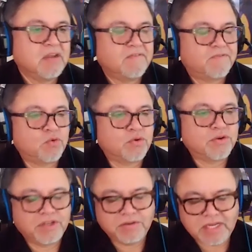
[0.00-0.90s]

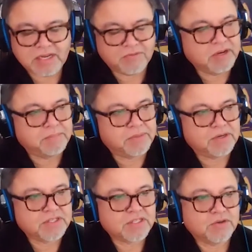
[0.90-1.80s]
for you to get
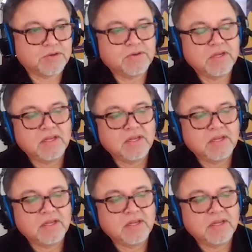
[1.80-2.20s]
reimbursed. So,